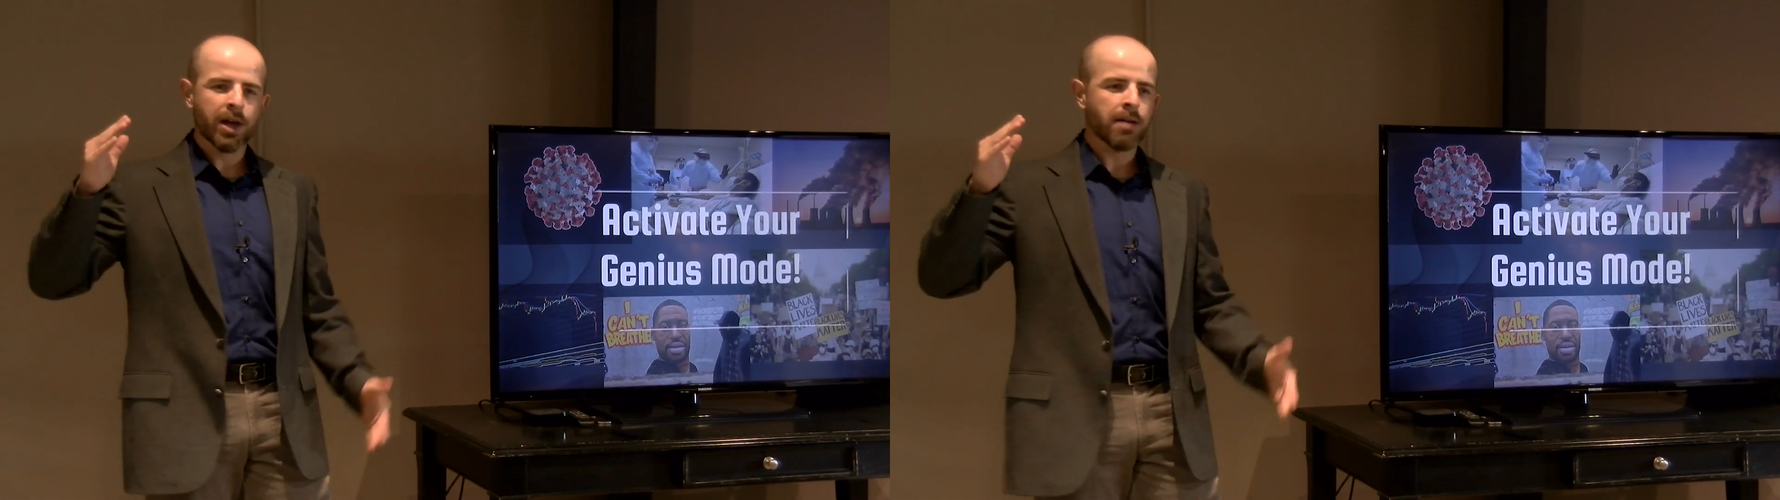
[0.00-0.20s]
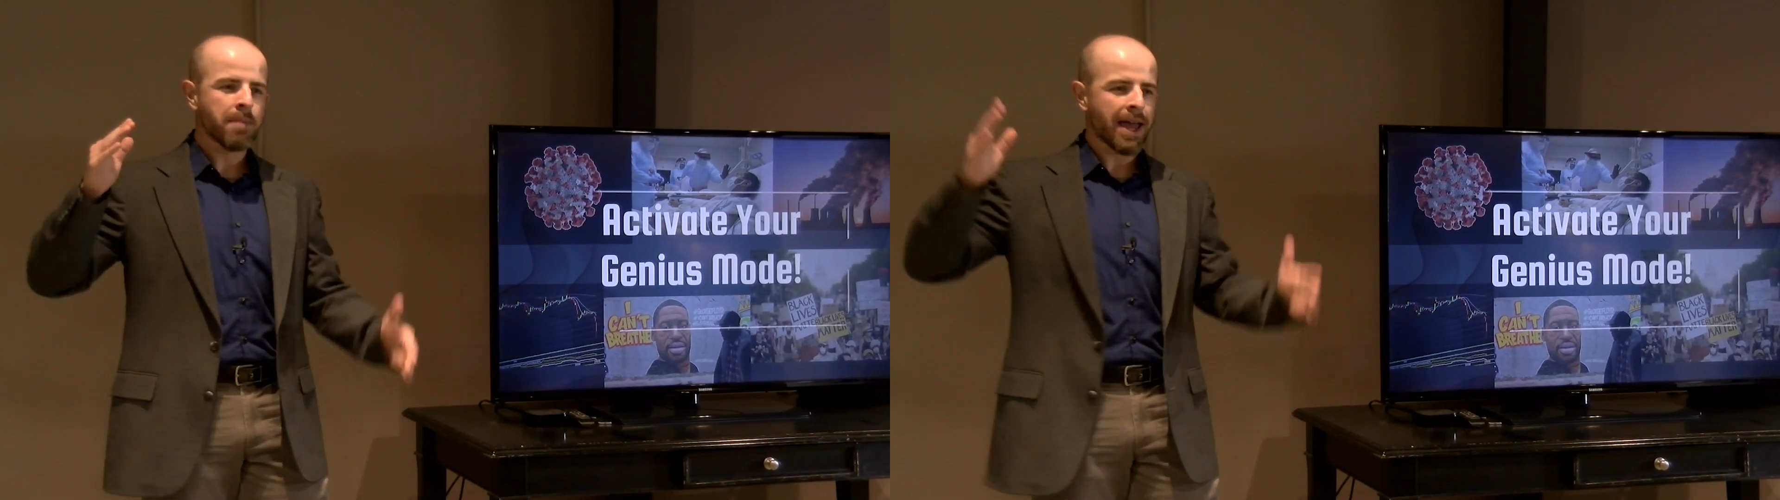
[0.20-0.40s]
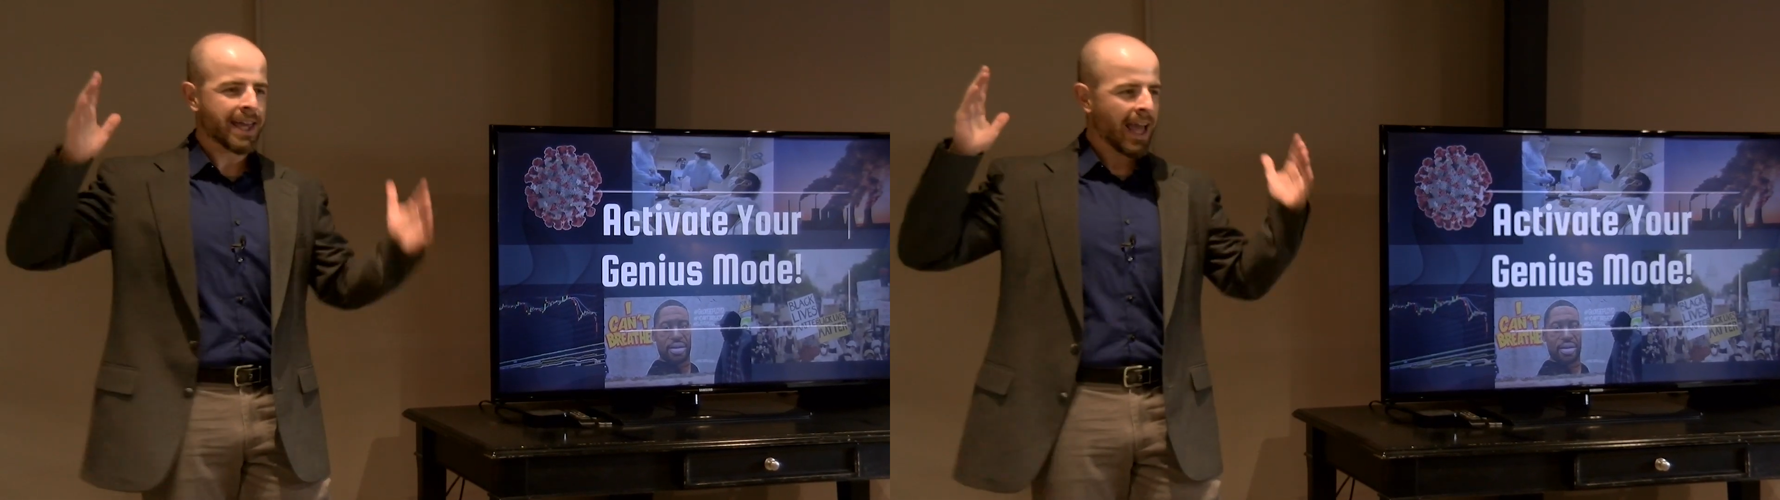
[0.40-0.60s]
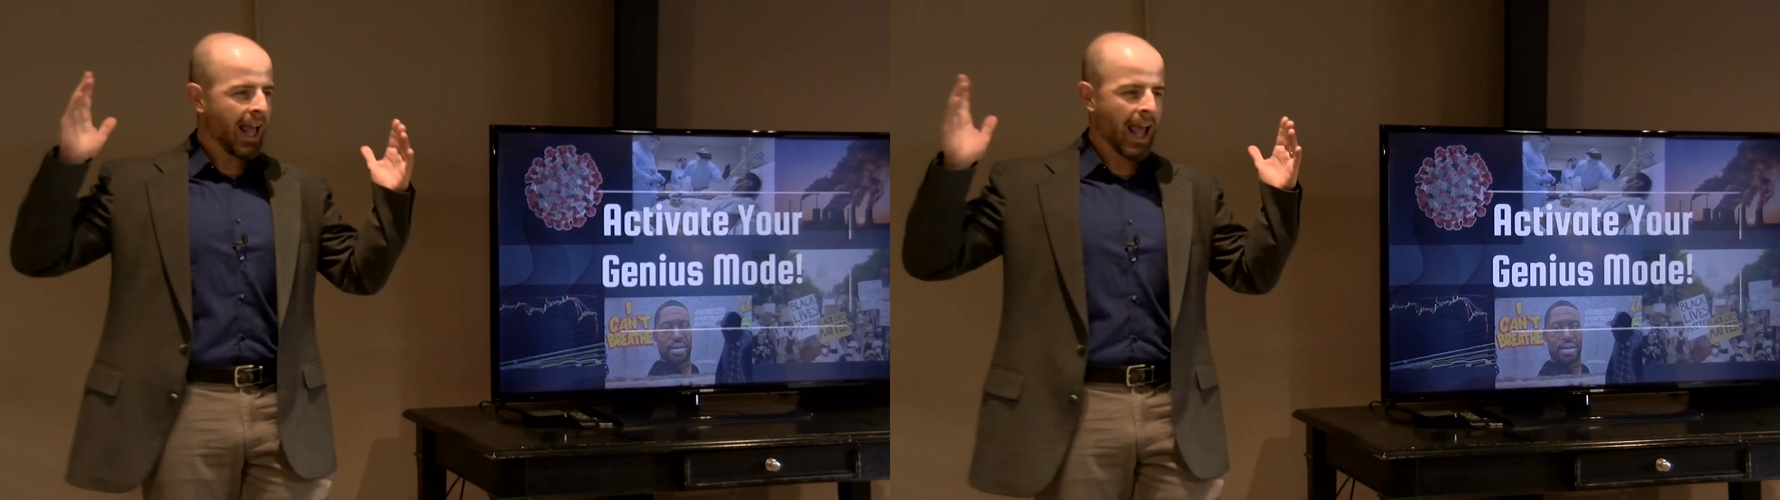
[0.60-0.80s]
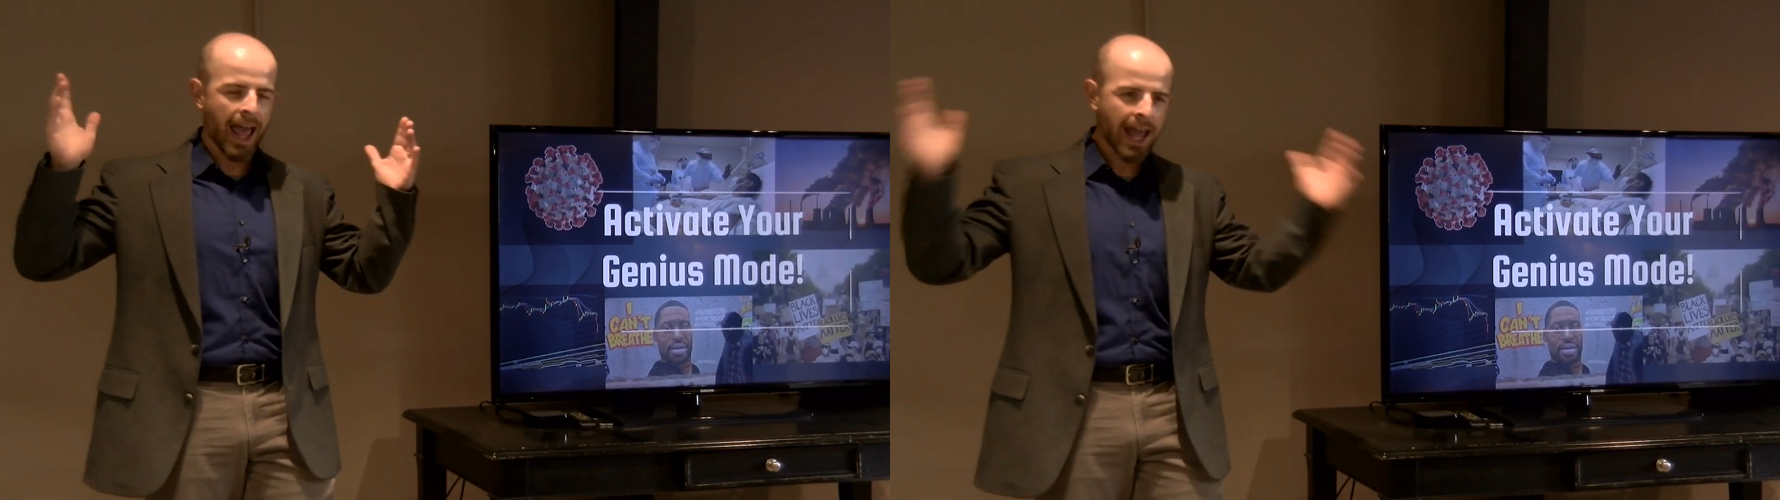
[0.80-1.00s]
can make
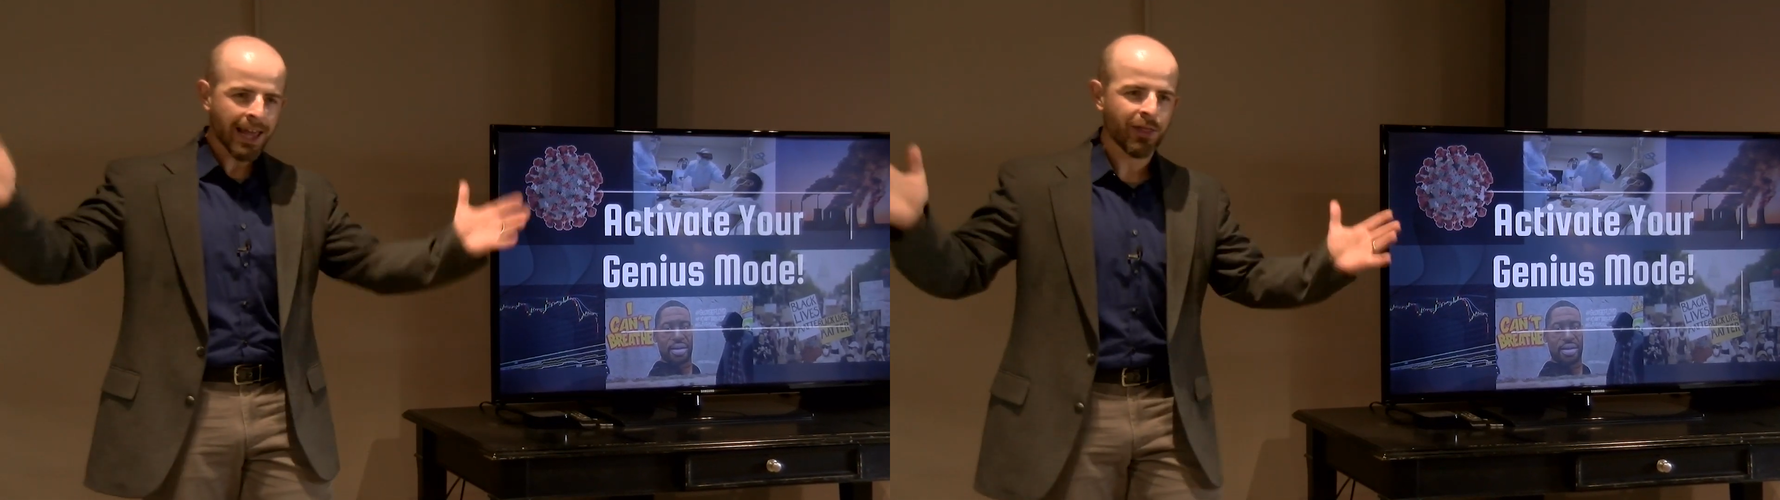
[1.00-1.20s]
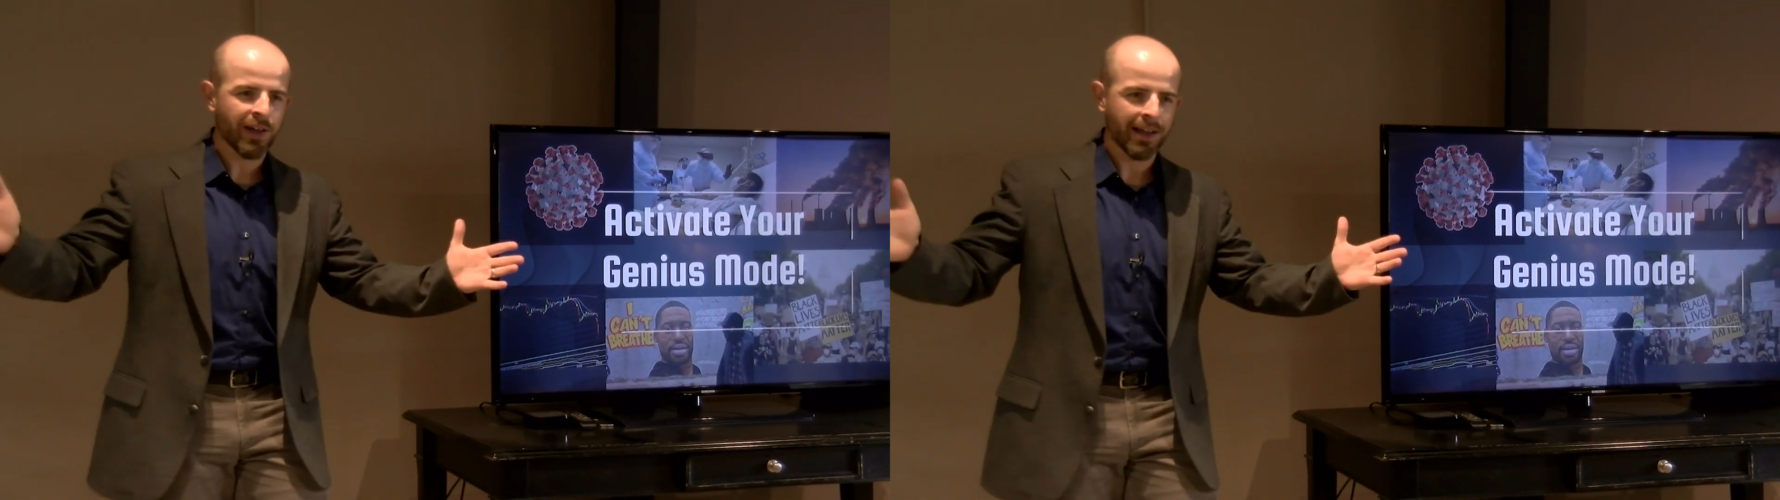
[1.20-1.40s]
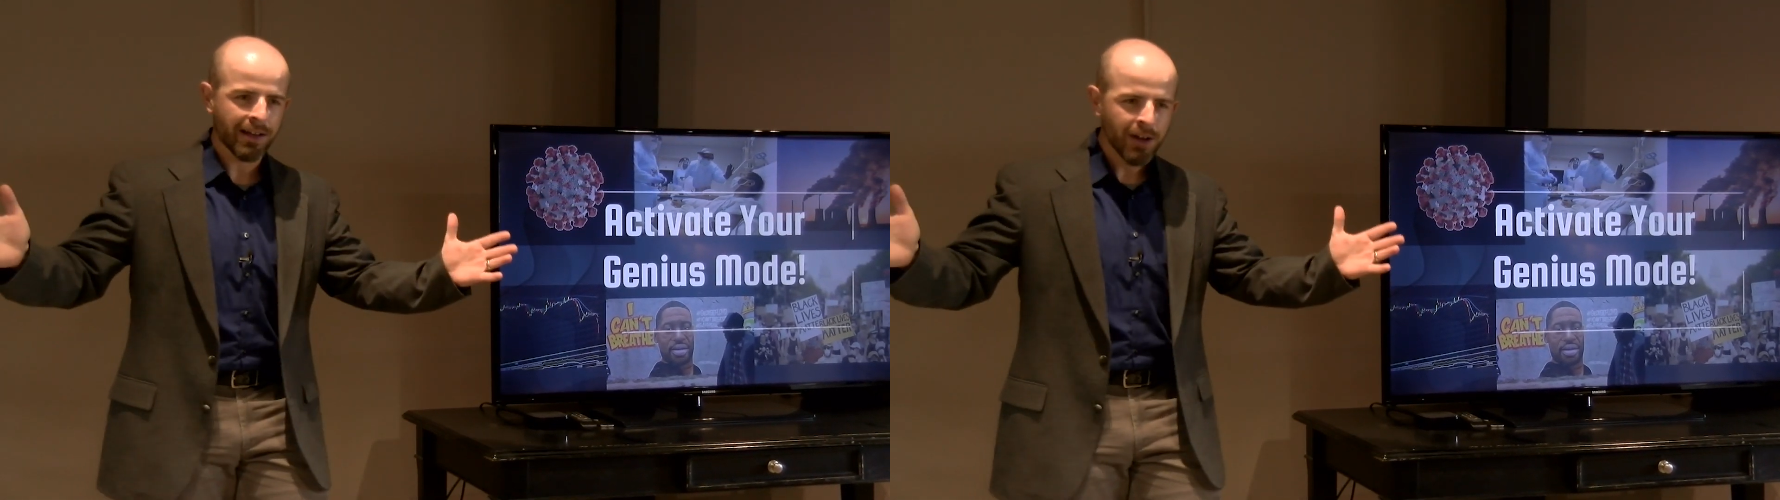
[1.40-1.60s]
anything.